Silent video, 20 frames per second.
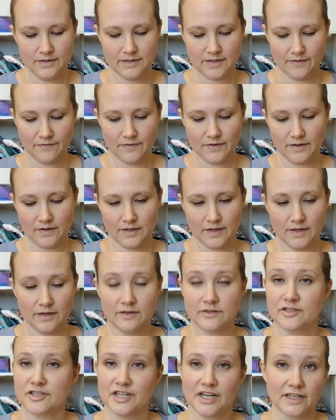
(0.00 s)

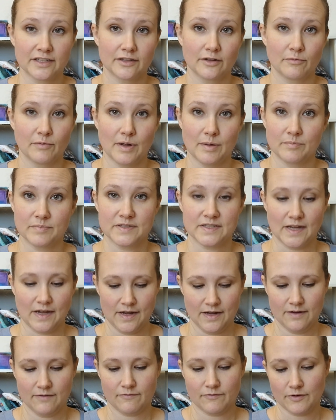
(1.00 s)
definitely check their
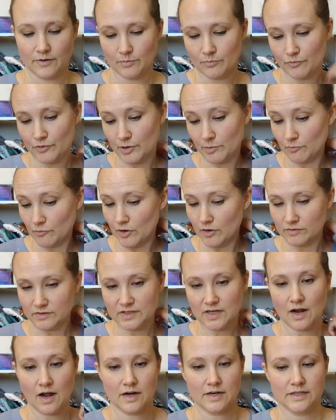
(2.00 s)
website for
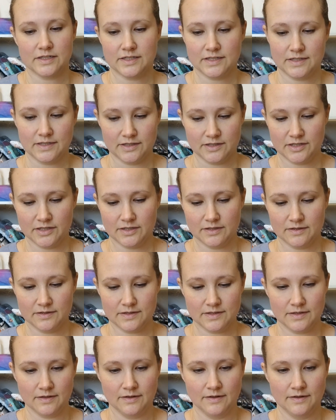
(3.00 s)
Primrose Cottage
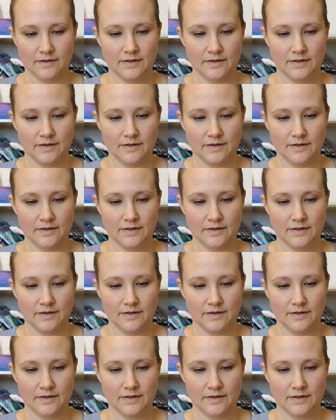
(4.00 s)
stitches.